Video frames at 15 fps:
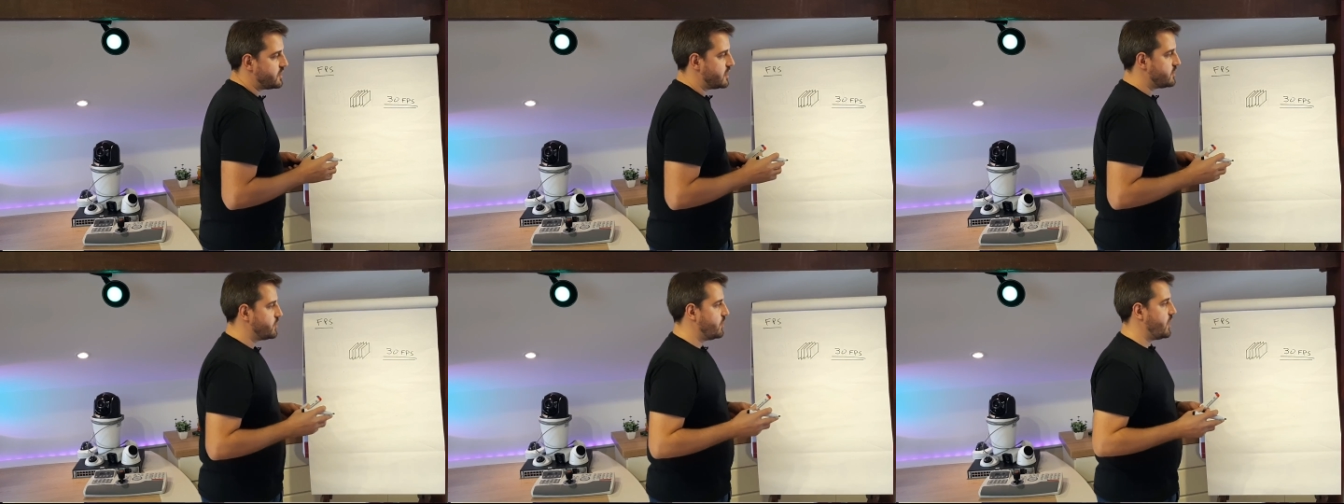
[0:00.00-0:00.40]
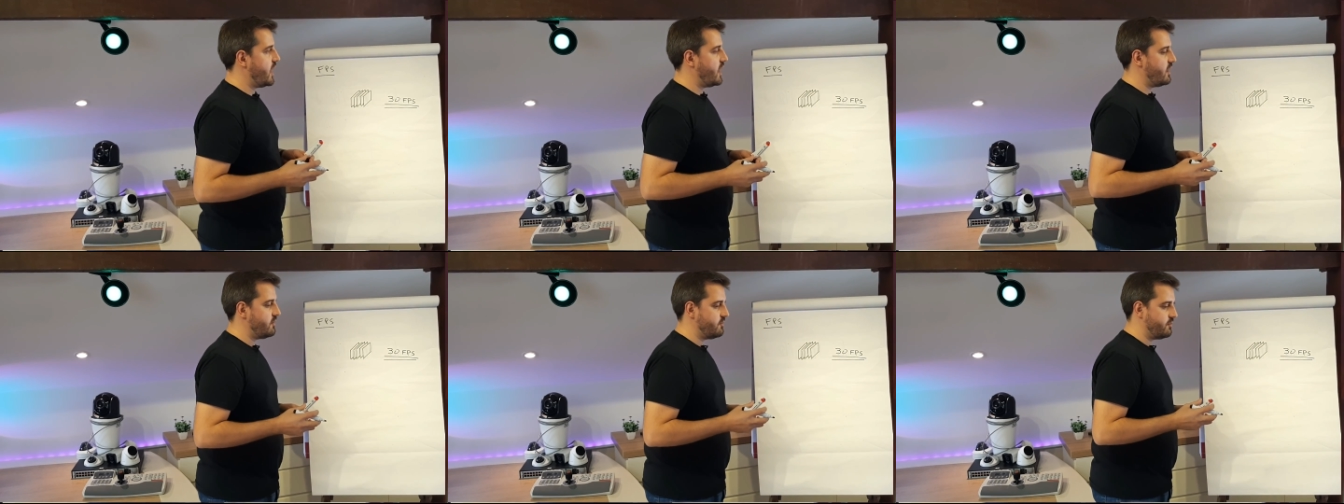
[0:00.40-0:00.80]
that will
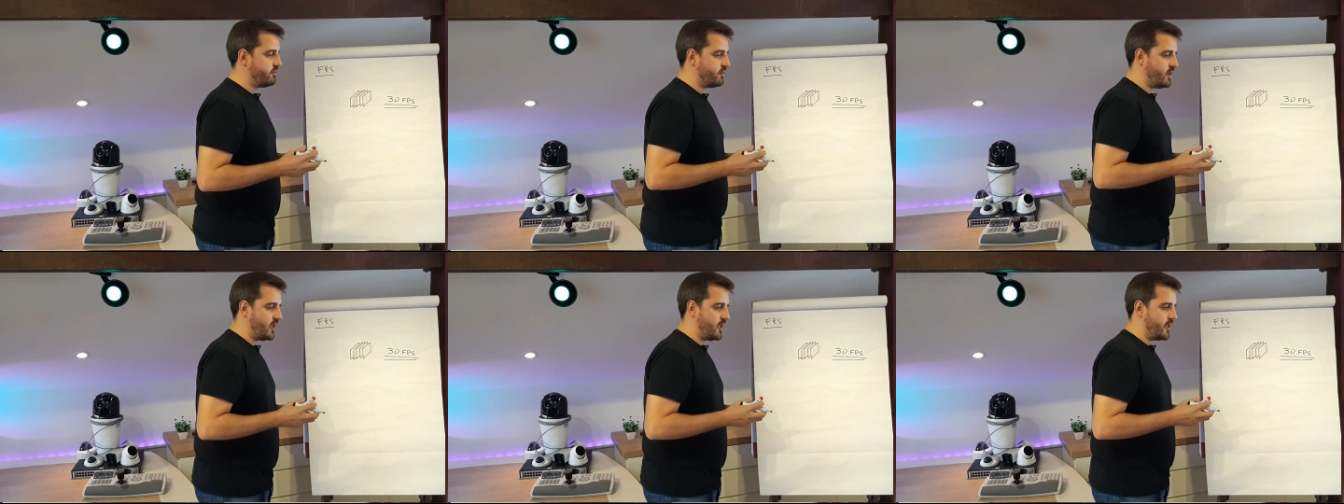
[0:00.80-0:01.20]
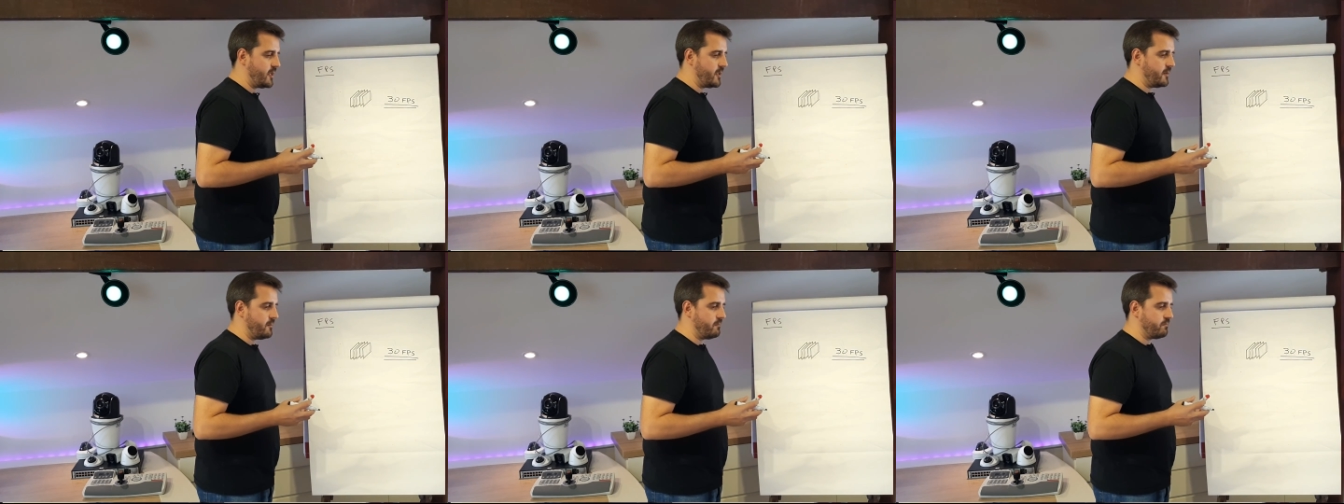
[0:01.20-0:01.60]
have
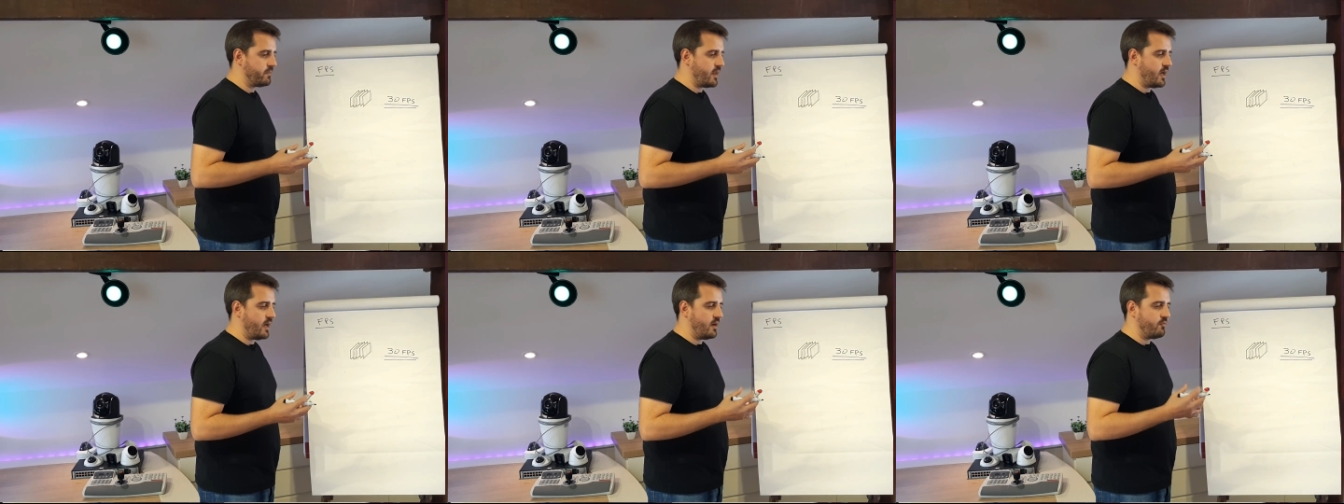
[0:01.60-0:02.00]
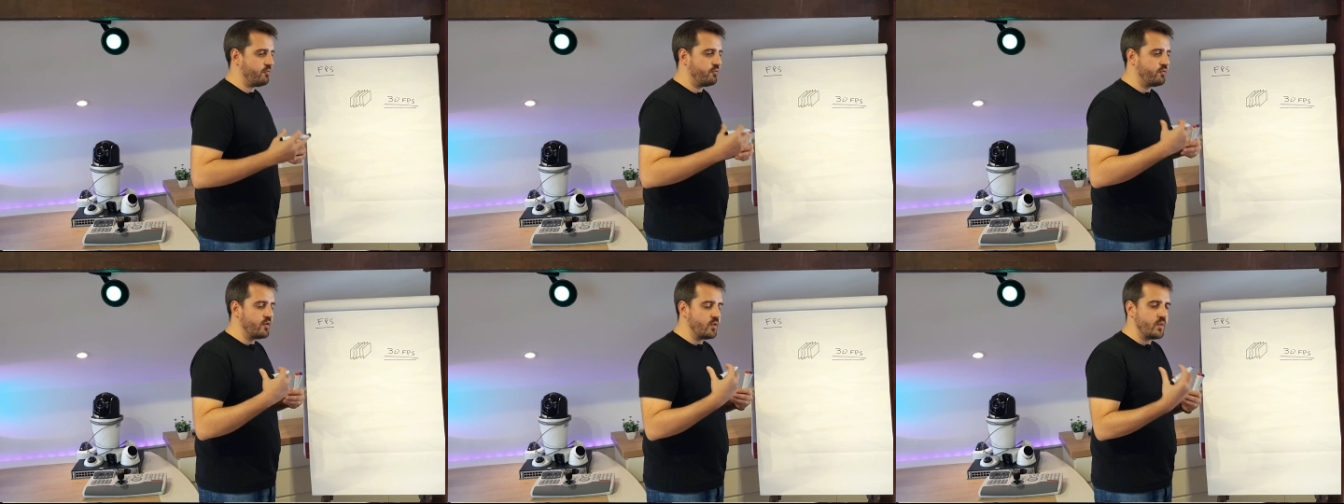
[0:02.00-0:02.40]
a
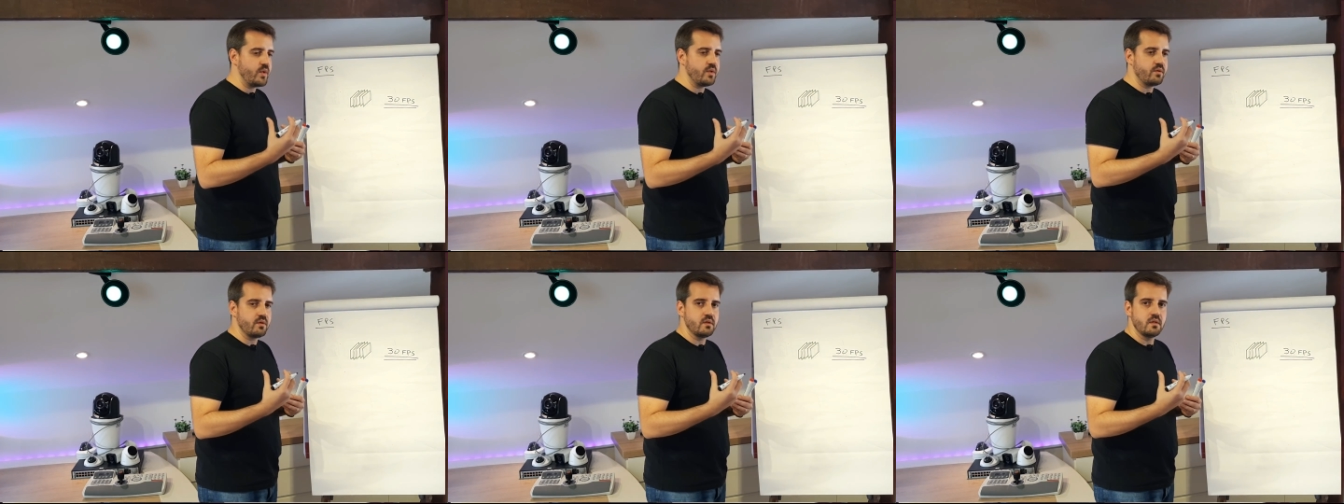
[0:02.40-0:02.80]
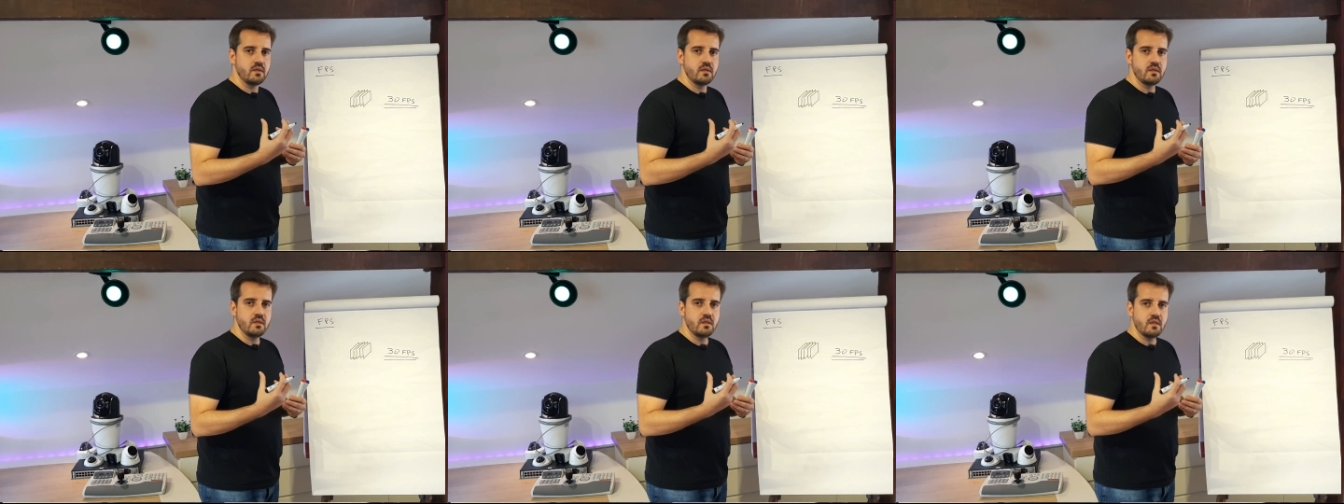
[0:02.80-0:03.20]
fluid
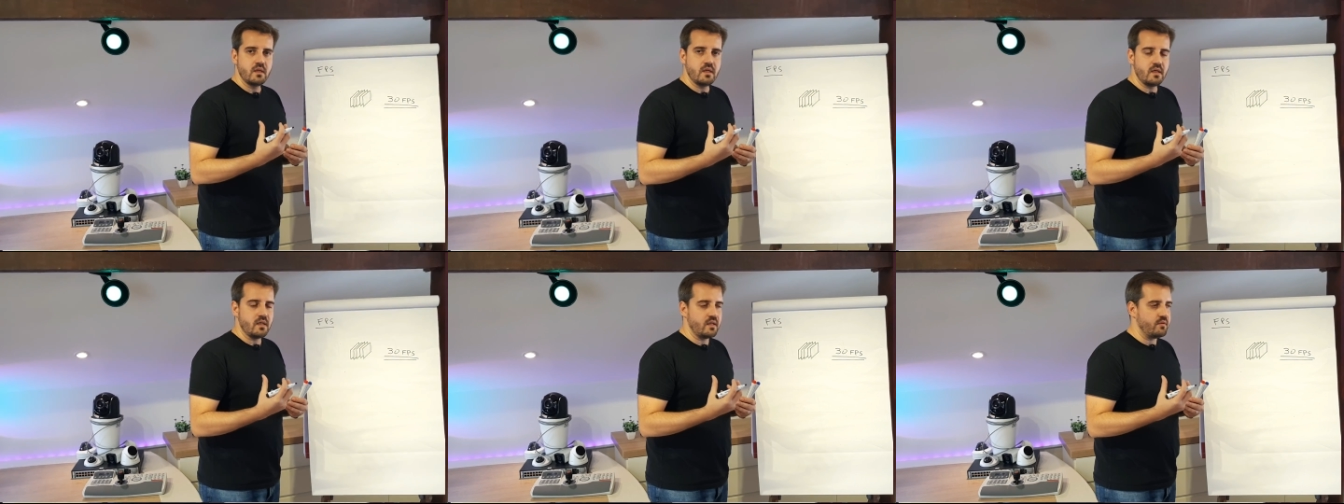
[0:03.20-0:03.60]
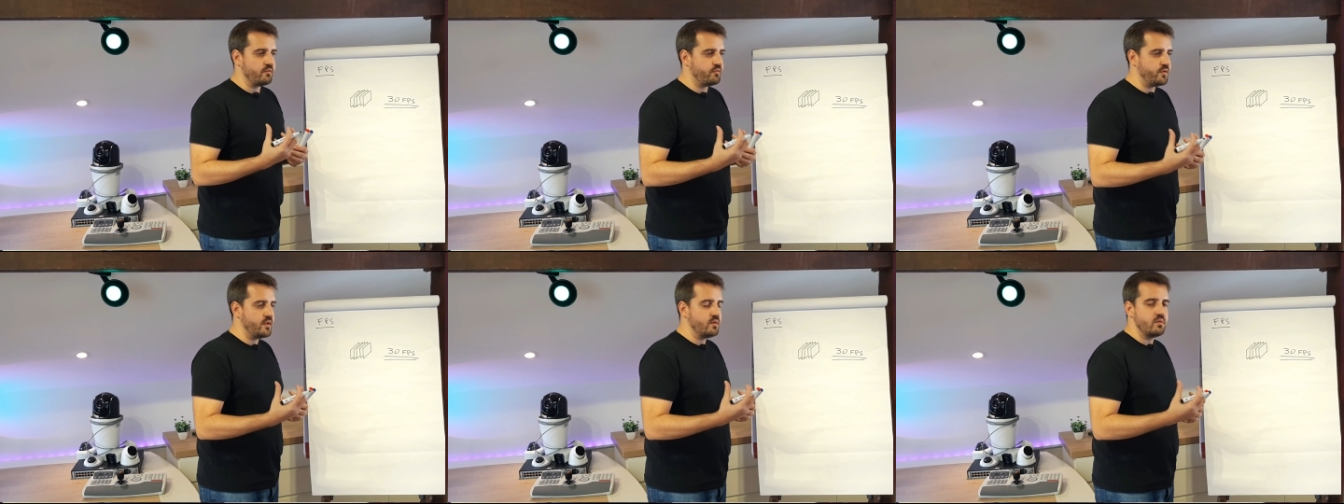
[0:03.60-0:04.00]

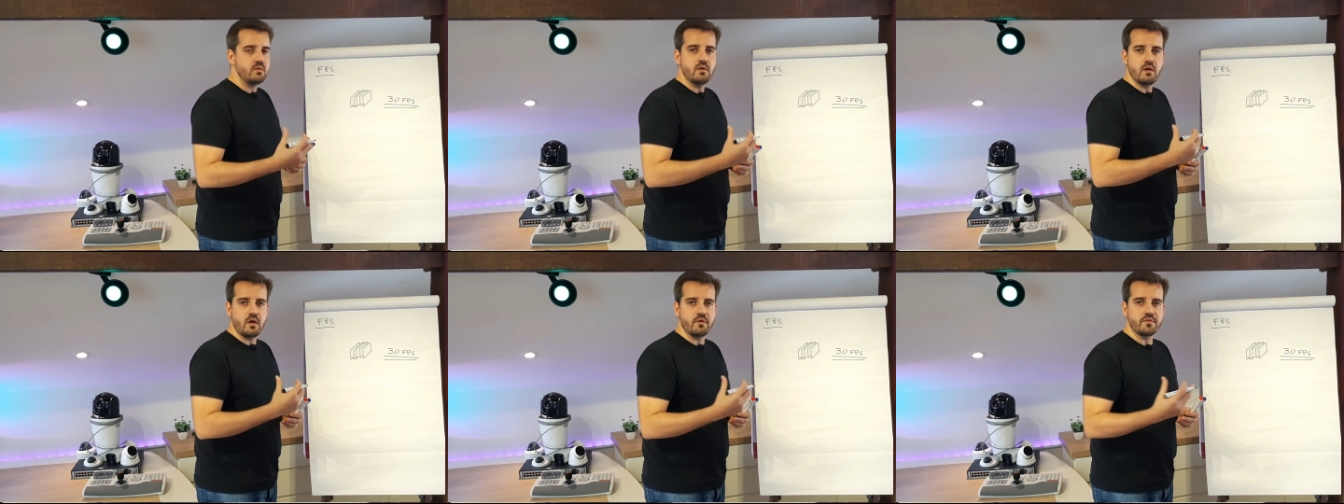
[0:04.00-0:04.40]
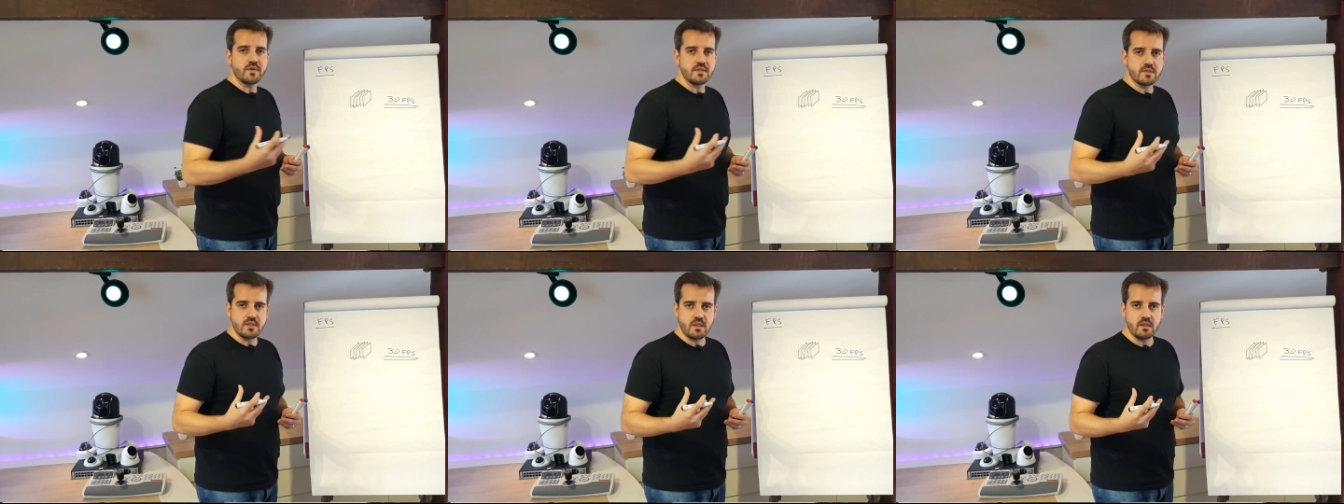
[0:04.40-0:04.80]
view of
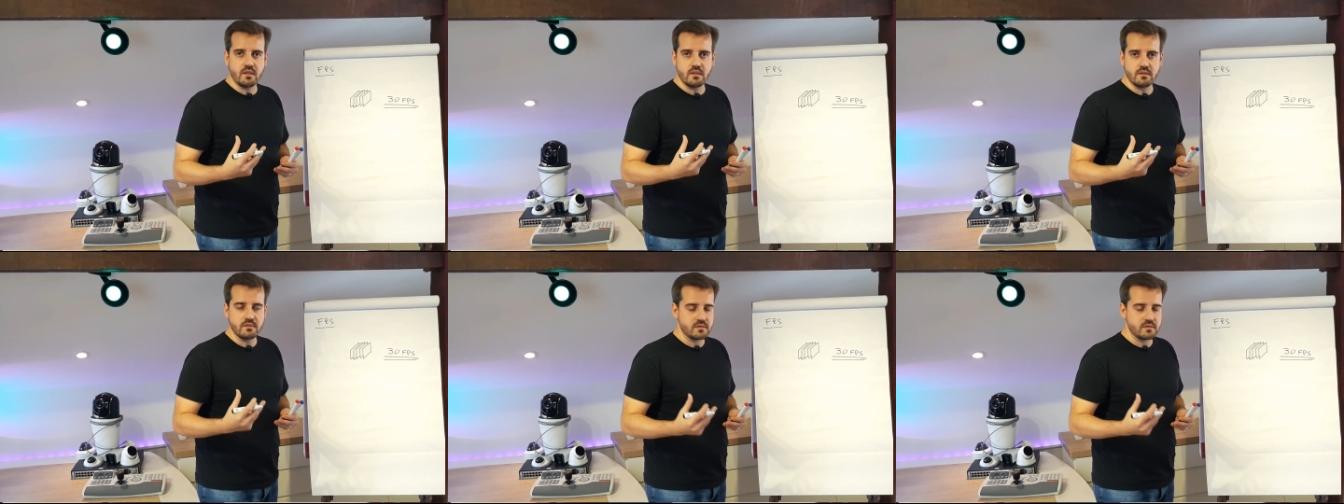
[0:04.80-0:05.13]
the scene.